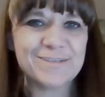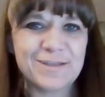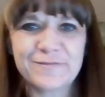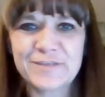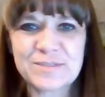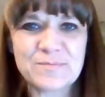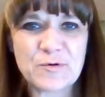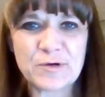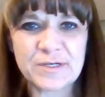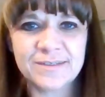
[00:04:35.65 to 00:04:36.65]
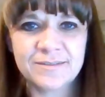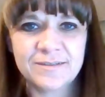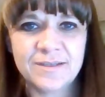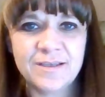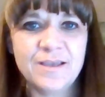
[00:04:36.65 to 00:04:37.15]
of this important?
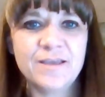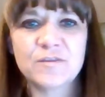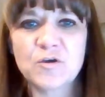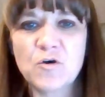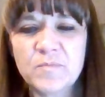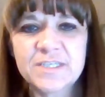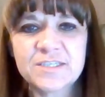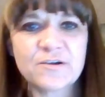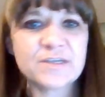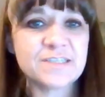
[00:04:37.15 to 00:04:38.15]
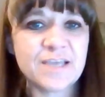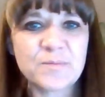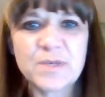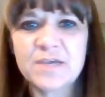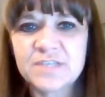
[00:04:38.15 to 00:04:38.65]
The homeless are a
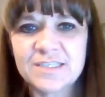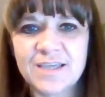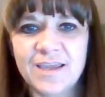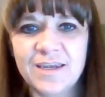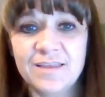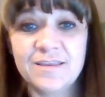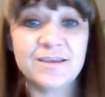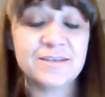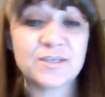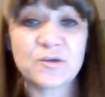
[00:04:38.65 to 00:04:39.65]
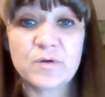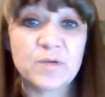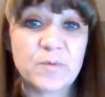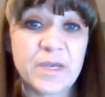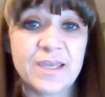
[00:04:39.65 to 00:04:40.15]
segment of society that isn't going
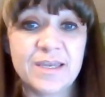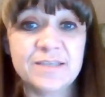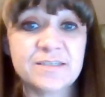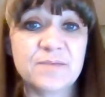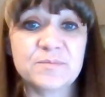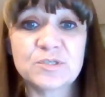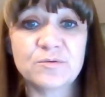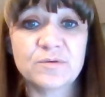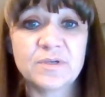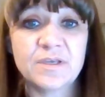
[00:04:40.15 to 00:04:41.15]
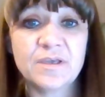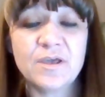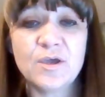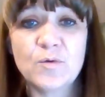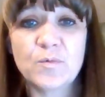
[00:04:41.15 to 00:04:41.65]
away anytime soon.
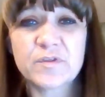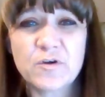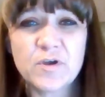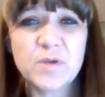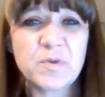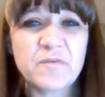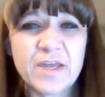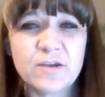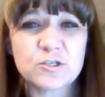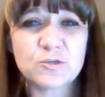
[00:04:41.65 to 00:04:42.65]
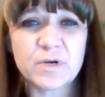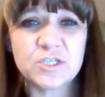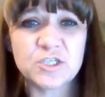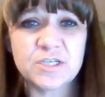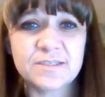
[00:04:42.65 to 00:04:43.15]
With current provider
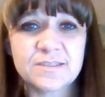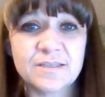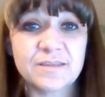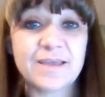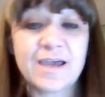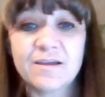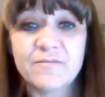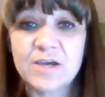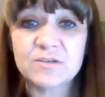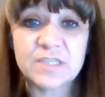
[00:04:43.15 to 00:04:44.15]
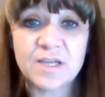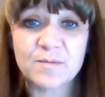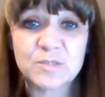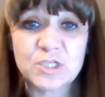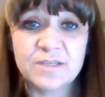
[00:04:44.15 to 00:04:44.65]
shortages, lack of housing
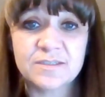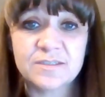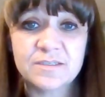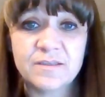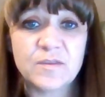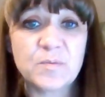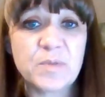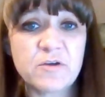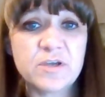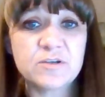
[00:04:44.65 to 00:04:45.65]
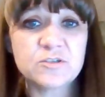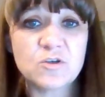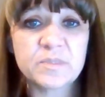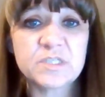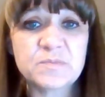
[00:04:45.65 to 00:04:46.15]
options, the barriers
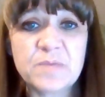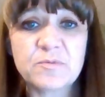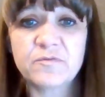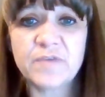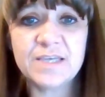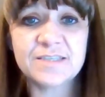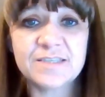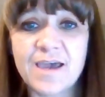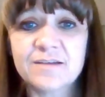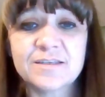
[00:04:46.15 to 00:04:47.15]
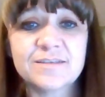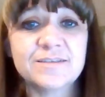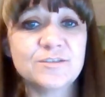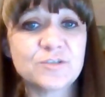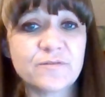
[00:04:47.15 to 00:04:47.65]
homeless people face
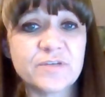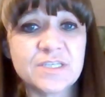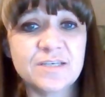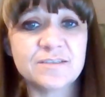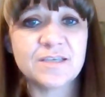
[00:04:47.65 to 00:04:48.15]
accessing services,